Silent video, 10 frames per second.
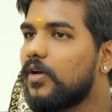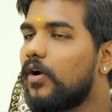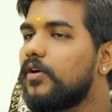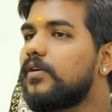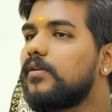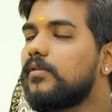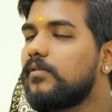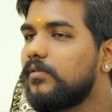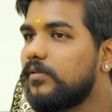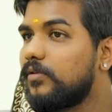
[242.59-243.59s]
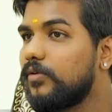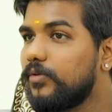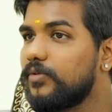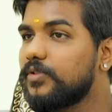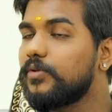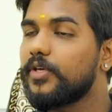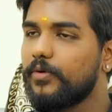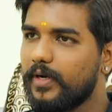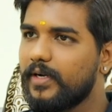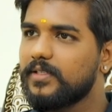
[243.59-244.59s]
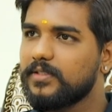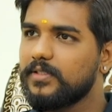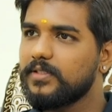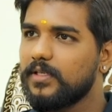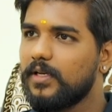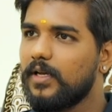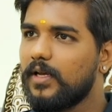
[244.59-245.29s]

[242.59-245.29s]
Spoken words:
or to use to cure a disease?